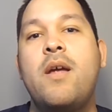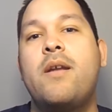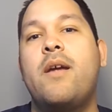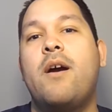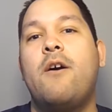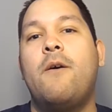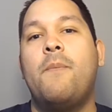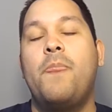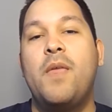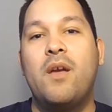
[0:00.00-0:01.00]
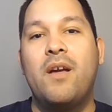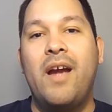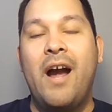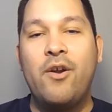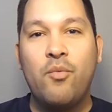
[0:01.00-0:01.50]
Now,
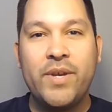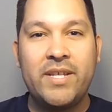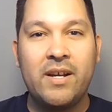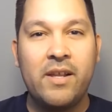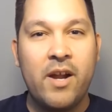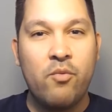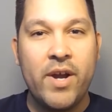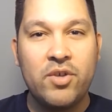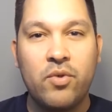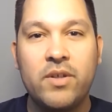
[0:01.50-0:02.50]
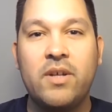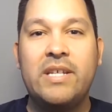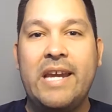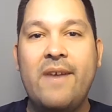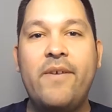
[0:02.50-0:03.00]
I know we've seen a lot of restaurants on
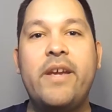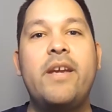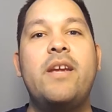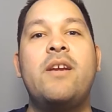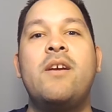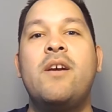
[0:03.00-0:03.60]
TV,